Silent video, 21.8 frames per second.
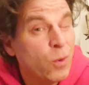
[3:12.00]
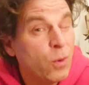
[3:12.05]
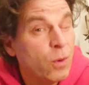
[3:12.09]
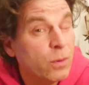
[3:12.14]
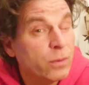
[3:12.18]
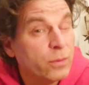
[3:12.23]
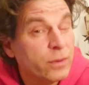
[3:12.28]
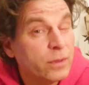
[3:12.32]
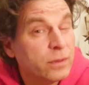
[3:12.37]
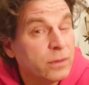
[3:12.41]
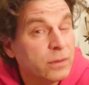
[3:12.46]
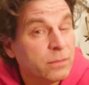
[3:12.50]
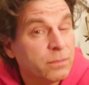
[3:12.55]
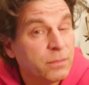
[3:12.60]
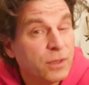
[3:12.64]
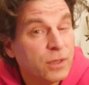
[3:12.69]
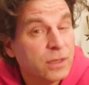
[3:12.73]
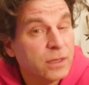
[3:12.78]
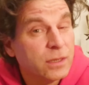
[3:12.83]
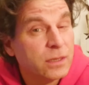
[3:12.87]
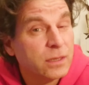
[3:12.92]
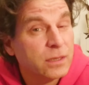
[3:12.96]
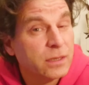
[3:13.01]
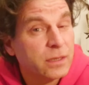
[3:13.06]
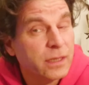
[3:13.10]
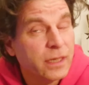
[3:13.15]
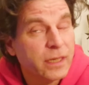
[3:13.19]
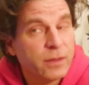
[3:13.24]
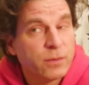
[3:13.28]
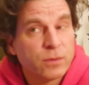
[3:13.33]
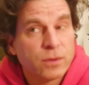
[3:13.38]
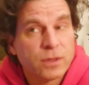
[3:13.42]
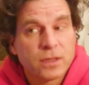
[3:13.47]
horror book.
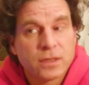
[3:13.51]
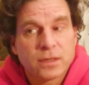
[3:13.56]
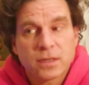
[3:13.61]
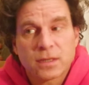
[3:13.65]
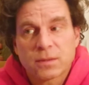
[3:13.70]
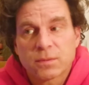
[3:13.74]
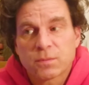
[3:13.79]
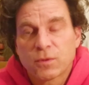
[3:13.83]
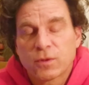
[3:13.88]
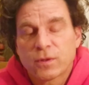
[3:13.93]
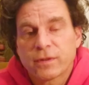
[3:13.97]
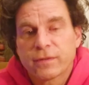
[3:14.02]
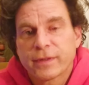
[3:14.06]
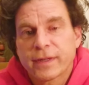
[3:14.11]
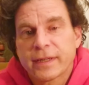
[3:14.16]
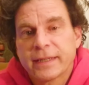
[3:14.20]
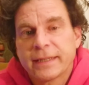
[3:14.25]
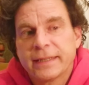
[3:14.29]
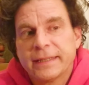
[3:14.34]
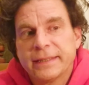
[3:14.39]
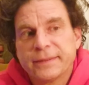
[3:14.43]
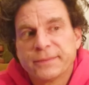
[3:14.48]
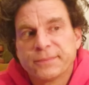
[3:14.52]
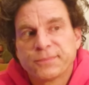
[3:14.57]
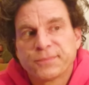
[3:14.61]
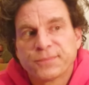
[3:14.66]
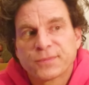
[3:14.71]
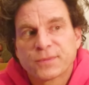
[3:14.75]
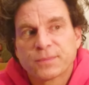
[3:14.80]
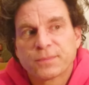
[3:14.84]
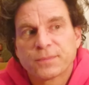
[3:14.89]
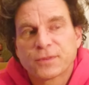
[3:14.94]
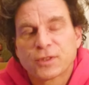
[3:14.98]
It was more of a
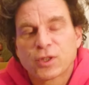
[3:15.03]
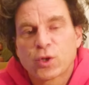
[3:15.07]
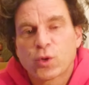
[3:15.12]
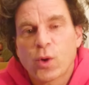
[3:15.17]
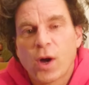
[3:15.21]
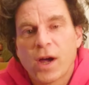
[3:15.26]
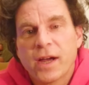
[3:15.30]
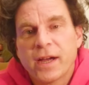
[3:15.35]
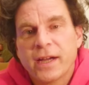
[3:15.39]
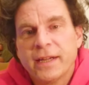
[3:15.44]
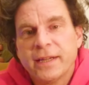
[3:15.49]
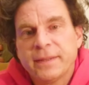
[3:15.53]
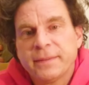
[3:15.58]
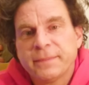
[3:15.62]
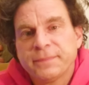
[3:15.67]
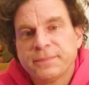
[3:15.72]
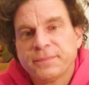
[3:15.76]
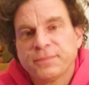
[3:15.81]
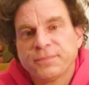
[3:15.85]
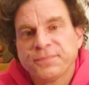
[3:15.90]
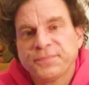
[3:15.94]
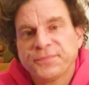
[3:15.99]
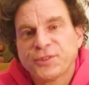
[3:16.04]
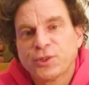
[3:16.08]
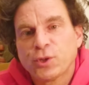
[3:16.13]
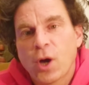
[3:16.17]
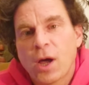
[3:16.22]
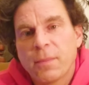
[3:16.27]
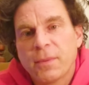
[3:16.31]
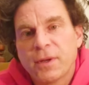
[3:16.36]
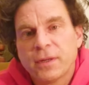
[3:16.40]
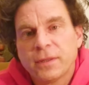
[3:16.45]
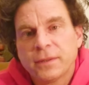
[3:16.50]
crime
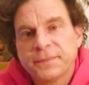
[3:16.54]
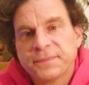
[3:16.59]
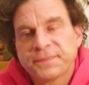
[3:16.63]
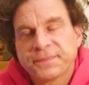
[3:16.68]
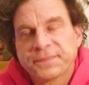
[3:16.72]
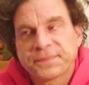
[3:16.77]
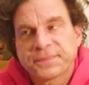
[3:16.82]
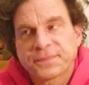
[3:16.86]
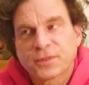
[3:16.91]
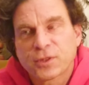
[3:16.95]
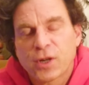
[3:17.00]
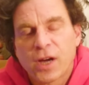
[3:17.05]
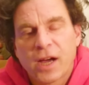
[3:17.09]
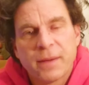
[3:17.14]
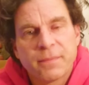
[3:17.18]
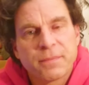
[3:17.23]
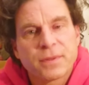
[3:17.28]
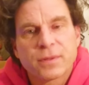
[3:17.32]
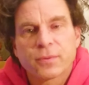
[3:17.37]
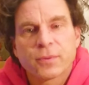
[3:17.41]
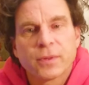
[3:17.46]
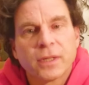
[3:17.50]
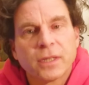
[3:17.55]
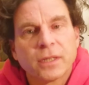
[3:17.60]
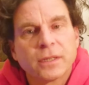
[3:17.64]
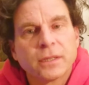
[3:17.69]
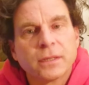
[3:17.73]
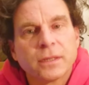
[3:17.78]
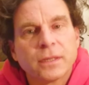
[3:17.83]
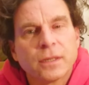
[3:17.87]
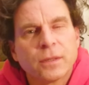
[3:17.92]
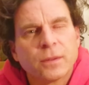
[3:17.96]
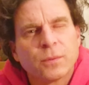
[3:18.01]
drama, crime
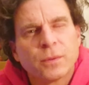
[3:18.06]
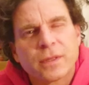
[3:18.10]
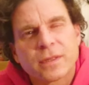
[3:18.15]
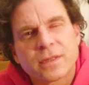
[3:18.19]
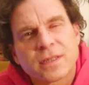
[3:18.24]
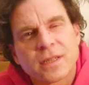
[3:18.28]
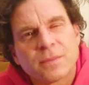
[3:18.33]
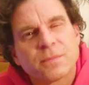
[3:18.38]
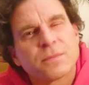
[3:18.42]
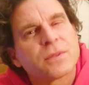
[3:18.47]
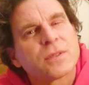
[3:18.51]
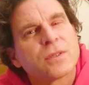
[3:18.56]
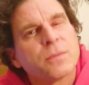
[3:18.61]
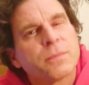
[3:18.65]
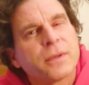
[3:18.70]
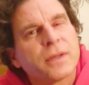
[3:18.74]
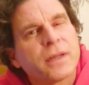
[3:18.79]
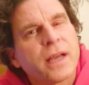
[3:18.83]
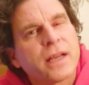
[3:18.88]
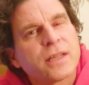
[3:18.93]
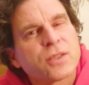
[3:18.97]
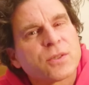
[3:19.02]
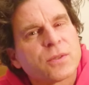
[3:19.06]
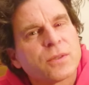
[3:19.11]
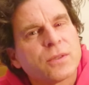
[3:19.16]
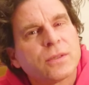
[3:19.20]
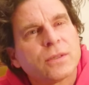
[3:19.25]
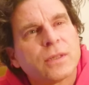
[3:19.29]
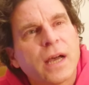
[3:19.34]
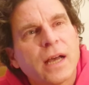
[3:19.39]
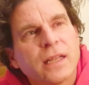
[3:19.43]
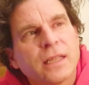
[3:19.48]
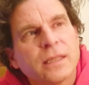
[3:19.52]
thriller with some
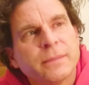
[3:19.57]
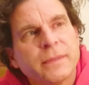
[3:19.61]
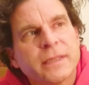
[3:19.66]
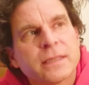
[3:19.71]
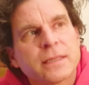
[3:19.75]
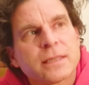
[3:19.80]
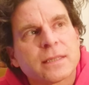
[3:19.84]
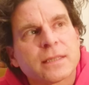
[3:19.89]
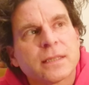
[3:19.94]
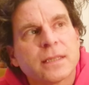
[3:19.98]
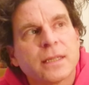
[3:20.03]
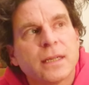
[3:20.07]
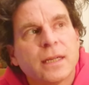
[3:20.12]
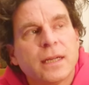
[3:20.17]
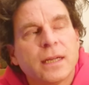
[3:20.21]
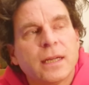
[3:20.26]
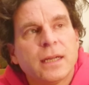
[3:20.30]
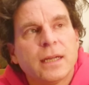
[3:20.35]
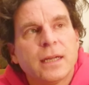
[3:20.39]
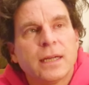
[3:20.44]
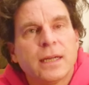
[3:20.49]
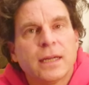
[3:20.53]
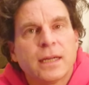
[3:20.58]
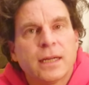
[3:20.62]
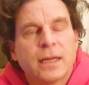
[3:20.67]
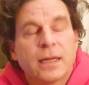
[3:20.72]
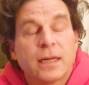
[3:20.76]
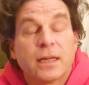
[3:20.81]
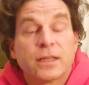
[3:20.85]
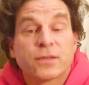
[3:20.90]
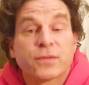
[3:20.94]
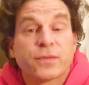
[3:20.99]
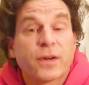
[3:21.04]
supernatural elements.
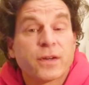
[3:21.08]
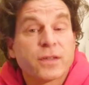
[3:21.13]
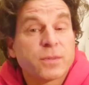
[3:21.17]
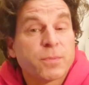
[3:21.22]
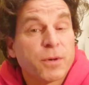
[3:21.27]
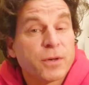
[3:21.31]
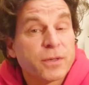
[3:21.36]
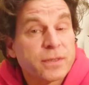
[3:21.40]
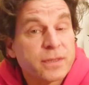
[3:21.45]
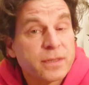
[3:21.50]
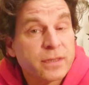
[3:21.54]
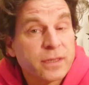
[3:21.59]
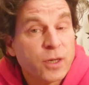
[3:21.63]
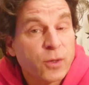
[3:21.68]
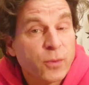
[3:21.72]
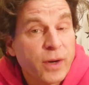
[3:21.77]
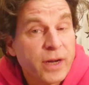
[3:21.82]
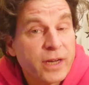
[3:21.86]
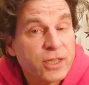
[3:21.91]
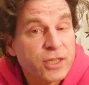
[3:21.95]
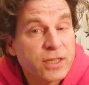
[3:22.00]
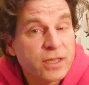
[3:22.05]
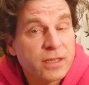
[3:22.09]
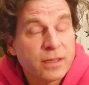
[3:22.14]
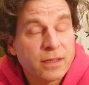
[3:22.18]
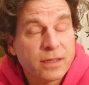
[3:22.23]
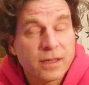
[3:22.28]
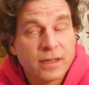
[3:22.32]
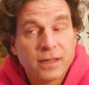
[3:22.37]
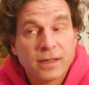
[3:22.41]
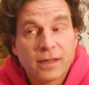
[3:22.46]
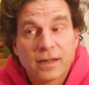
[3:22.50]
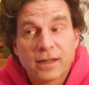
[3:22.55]
As first person narration,
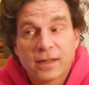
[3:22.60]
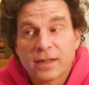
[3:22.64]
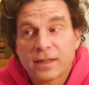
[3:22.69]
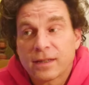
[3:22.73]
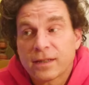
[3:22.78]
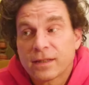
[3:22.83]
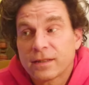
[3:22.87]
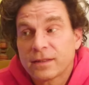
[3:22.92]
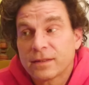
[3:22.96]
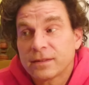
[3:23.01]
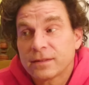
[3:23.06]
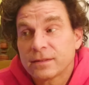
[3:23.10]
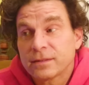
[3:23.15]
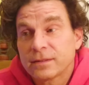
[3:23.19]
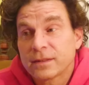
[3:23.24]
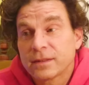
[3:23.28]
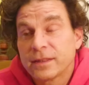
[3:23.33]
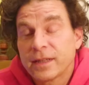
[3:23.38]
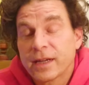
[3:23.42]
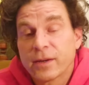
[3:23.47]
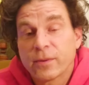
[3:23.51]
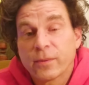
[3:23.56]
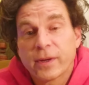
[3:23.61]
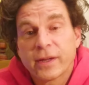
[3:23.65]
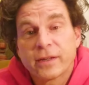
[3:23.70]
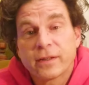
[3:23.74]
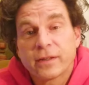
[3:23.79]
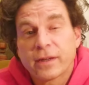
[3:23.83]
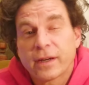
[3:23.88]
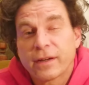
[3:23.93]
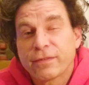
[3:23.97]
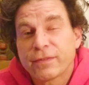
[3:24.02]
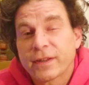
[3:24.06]
the
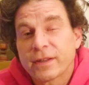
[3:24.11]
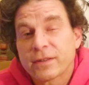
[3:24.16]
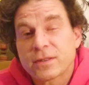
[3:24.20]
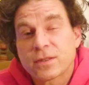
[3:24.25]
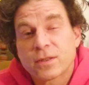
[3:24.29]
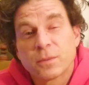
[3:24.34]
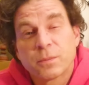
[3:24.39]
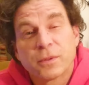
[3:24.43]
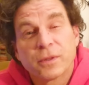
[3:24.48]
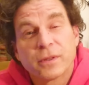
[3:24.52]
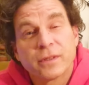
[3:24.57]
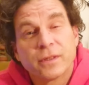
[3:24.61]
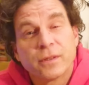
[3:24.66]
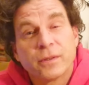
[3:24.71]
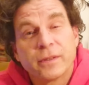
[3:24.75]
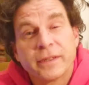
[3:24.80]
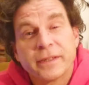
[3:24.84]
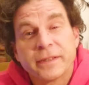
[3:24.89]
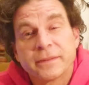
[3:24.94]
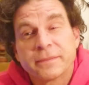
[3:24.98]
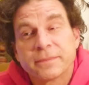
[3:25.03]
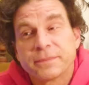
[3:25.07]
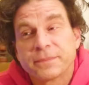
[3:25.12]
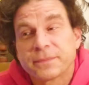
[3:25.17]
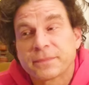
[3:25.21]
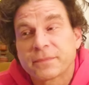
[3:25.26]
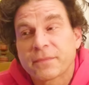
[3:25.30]
narrator I found super annoying.